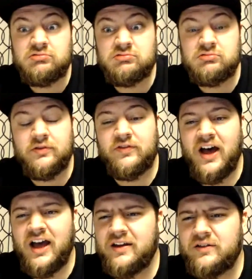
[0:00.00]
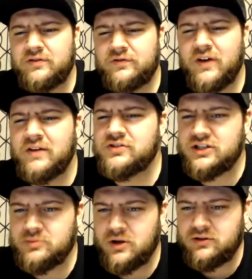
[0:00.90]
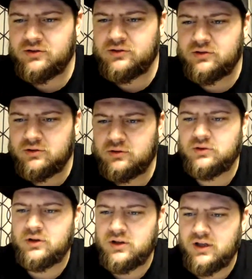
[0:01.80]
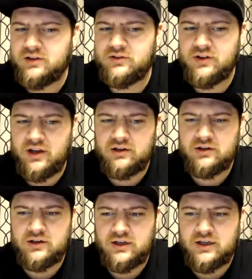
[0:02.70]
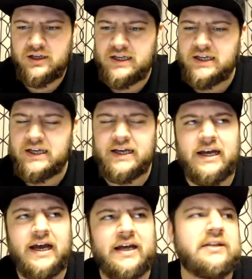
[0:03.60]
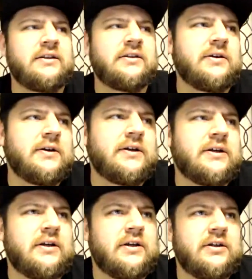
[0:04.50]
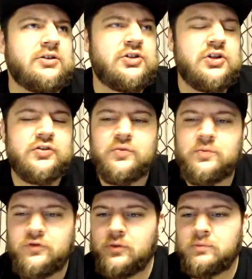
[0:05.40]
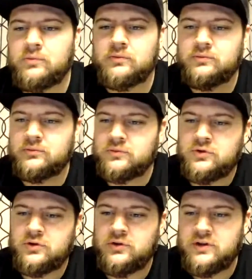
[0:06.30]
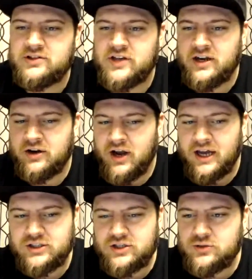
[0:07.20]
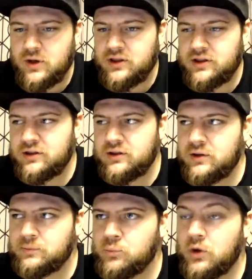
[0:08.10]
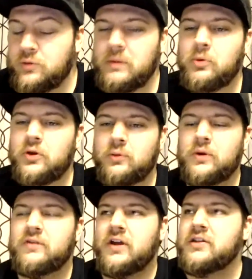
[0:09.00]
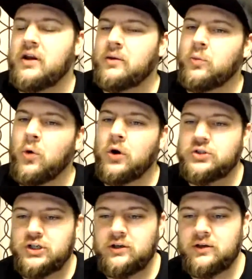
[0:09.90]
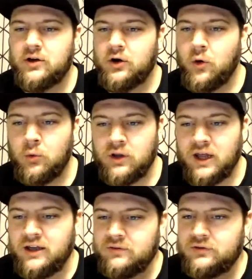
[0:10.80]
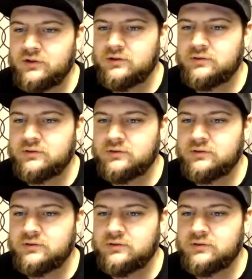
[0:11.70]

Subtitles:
5 or 6 months, I'd say. And just from these interactions with with people that we've ended up watching our whole lives,